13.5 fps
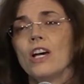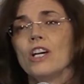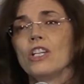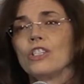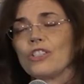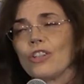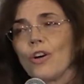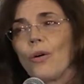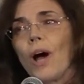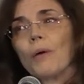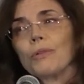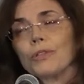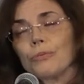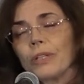So I
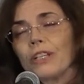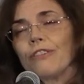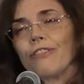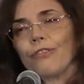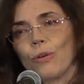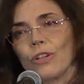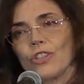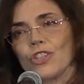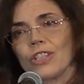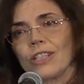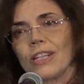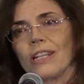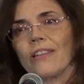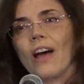was really
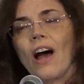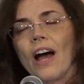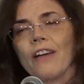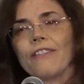fortunate that I